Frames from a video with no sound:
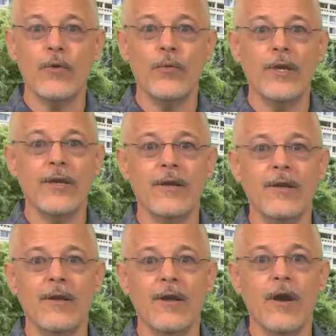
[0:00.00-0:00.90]
wing
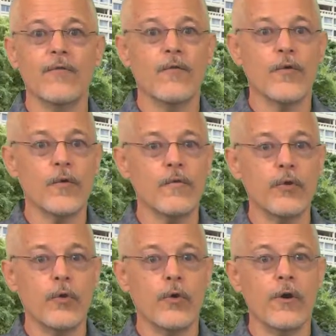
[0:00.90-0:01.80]
of the first
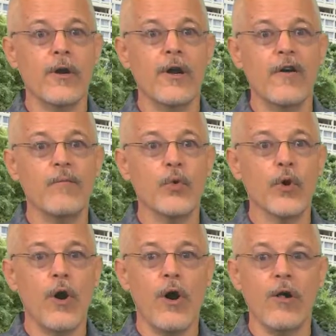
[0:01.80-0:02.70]
floor of Moore
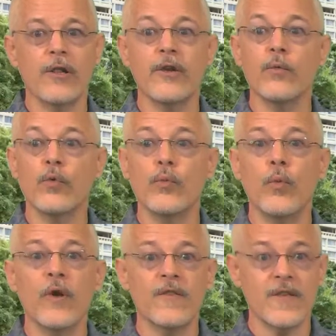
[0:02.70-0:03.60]
Hall in room
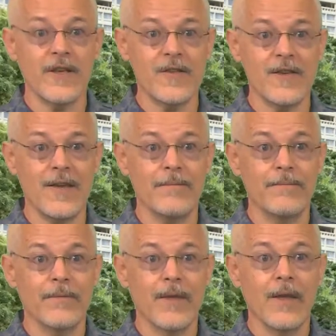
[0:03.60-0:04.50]
160.
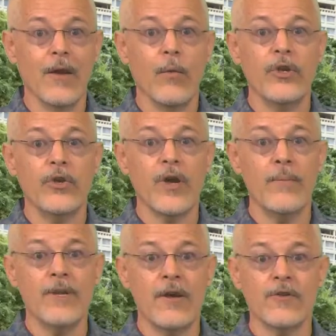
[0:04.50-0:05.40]
When you come
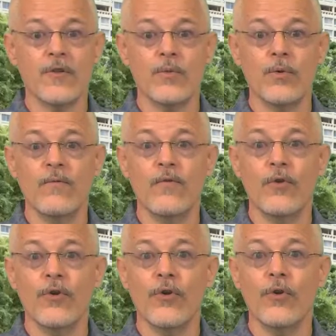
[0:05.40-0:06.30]
down to the room for
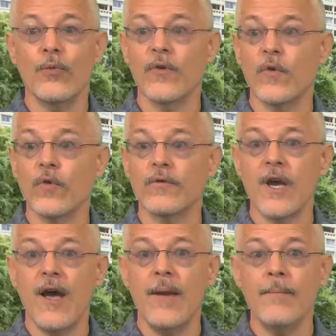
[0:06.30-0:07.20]
your reserved
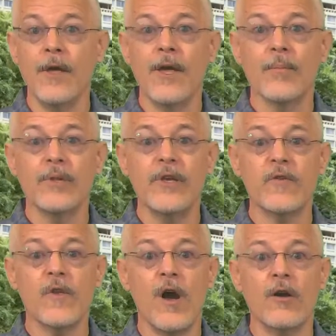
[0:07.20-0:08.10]
time, please
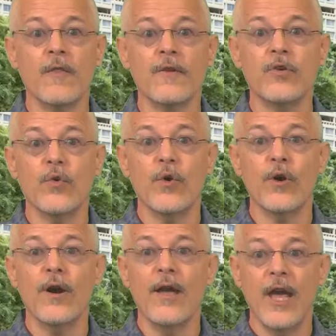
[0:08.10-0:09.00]
knock on the
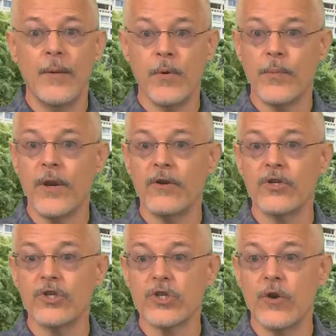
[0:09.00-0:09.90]
door and prepare to
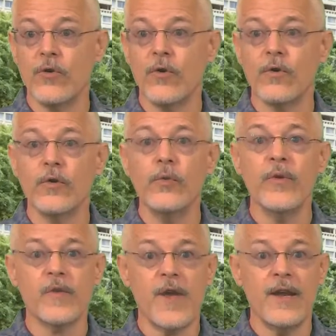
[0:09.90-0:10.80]
show your
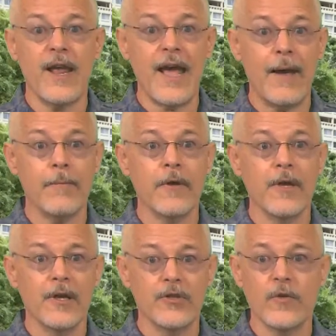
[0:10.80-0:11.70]
Lumicite app
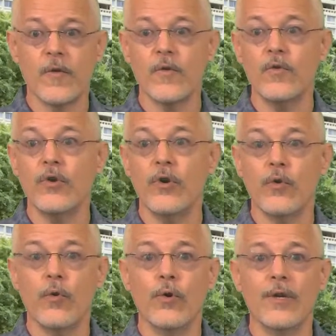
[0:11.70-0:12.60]
to the studio
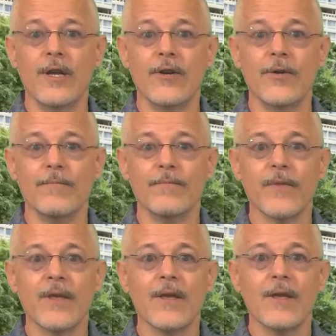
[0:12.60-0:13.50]
coordinator.
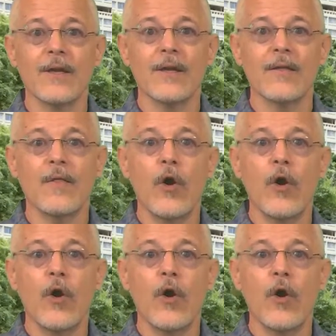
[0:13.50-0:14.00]
The